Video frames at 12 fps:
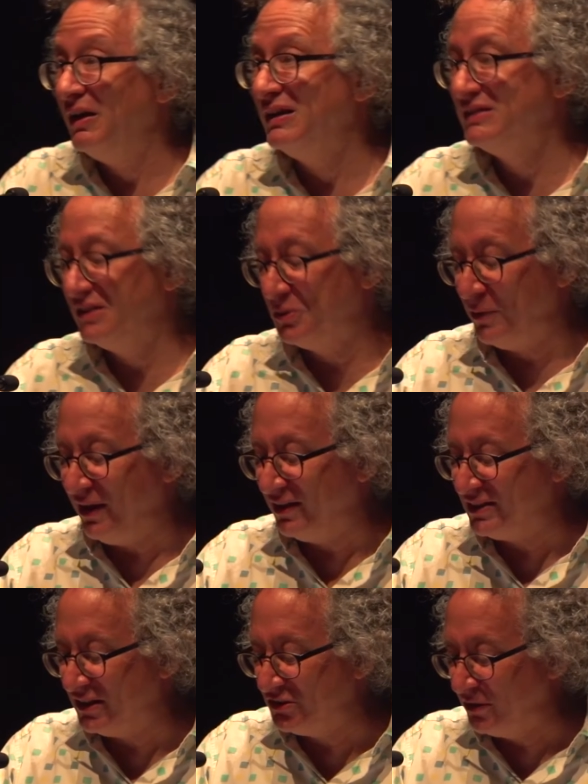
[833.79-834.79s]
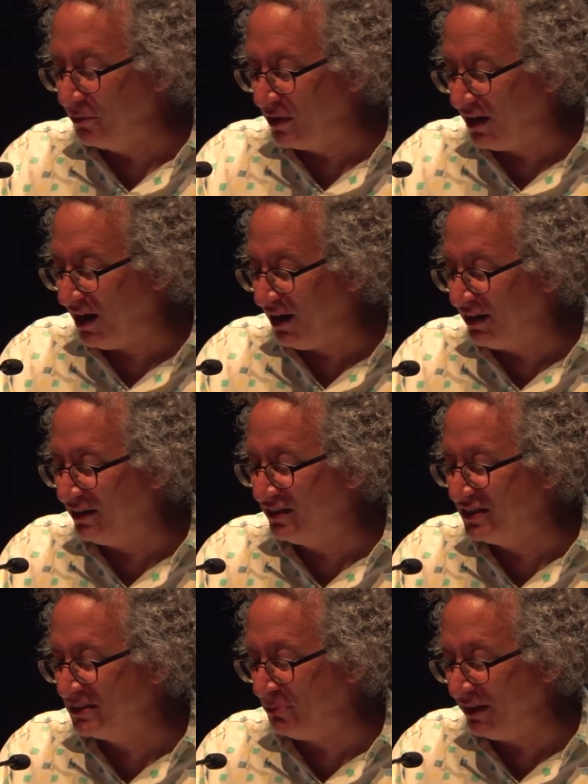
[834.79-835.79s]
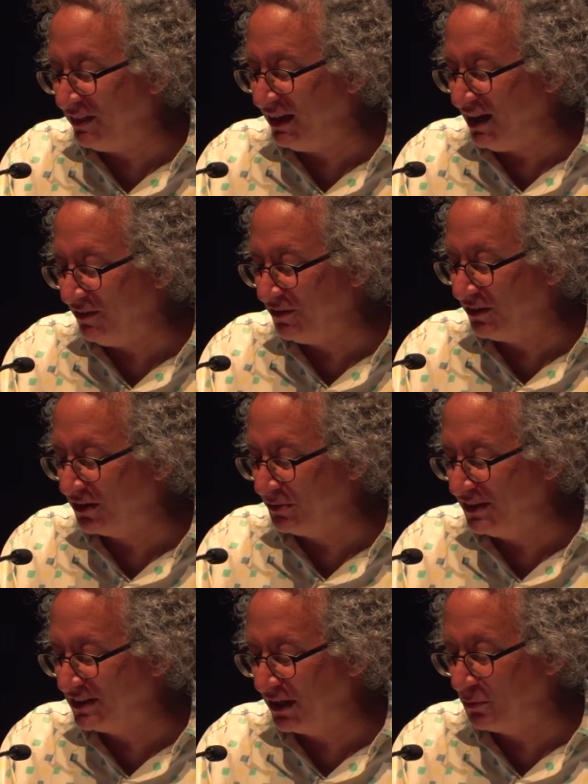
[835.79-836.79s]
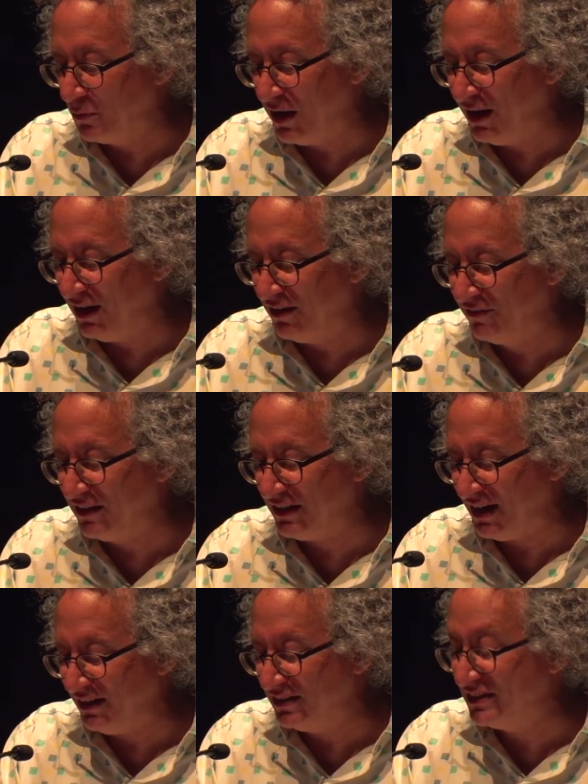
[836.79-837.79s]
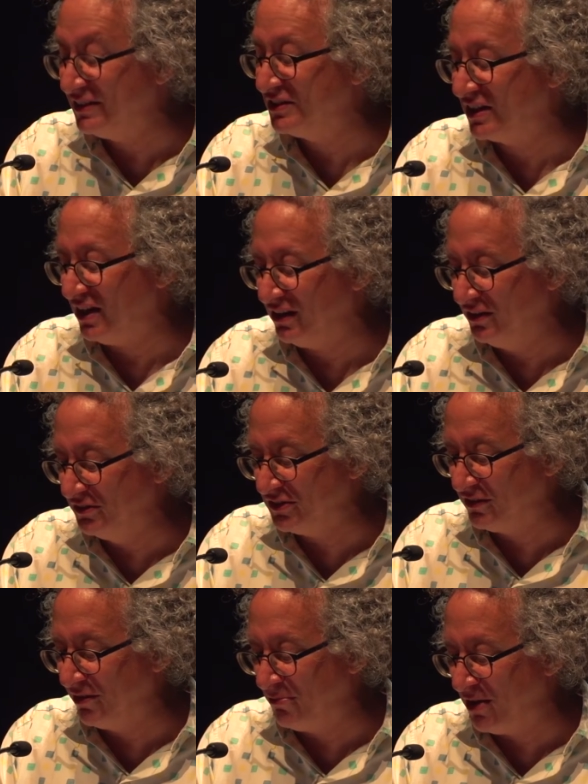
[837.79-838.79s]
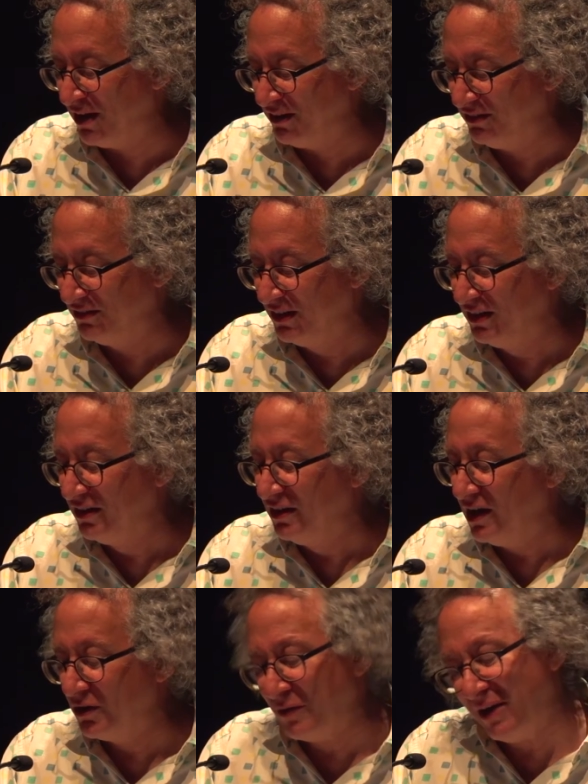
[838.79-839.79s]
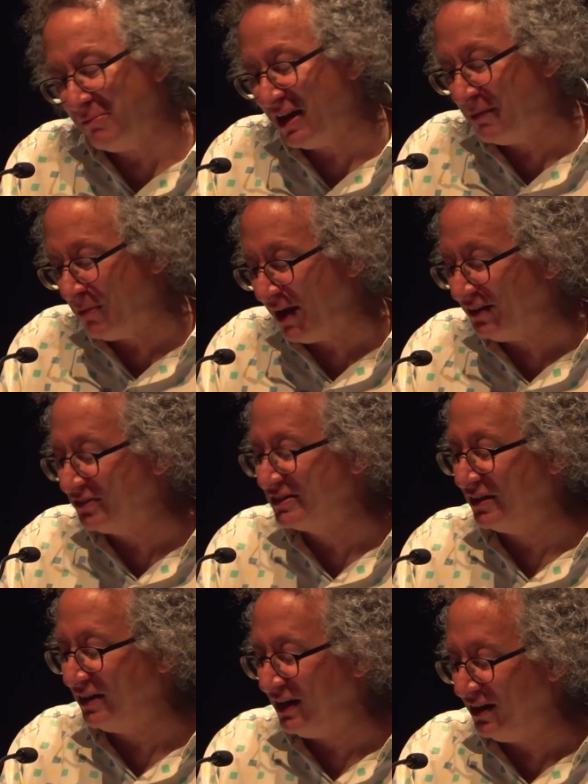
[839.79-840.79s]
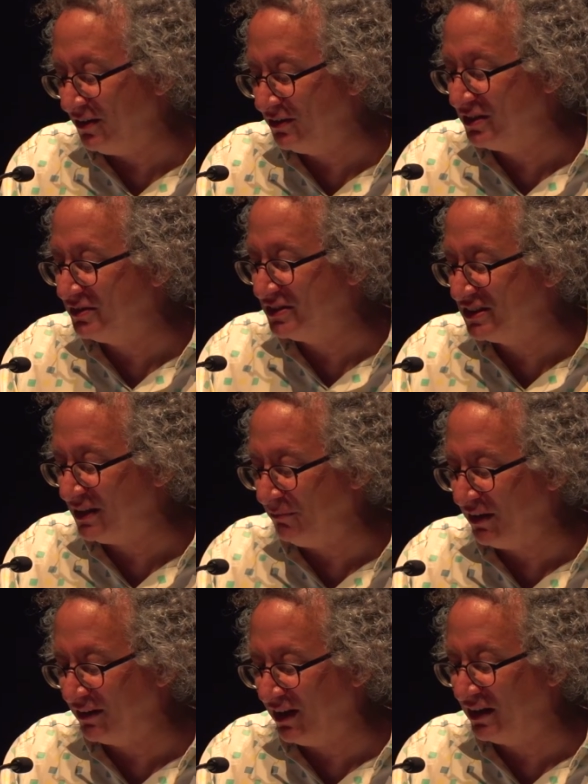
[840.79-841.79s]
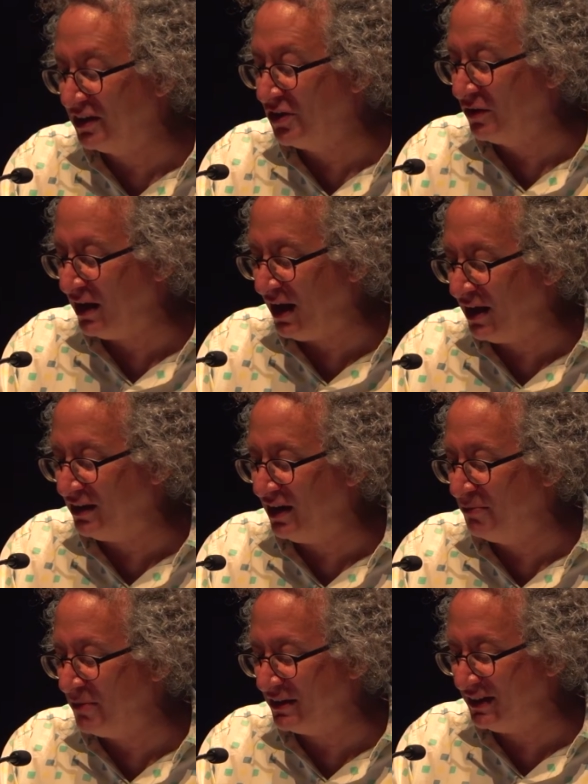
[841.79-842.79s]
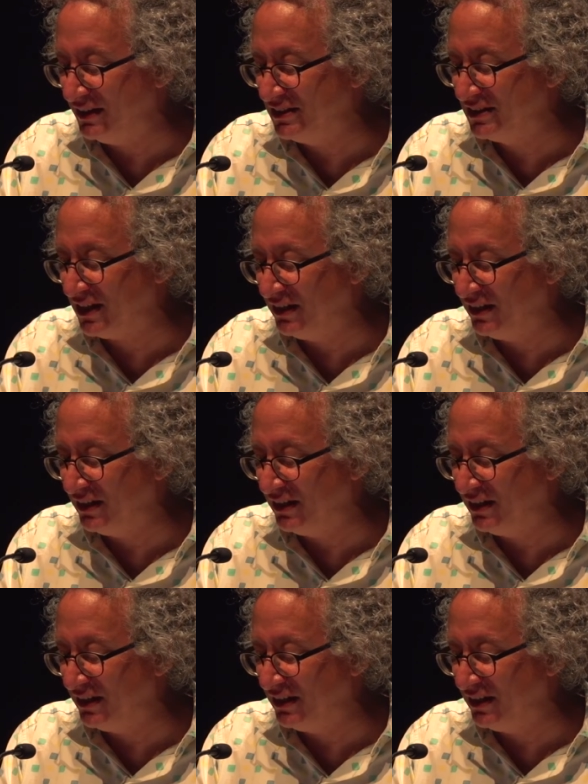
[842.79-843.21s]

As the 20th century went on, and despite the ever increasing weight of the tendency to cut loose on the model, a great many painters adhered to something like Gauguin and Matisse's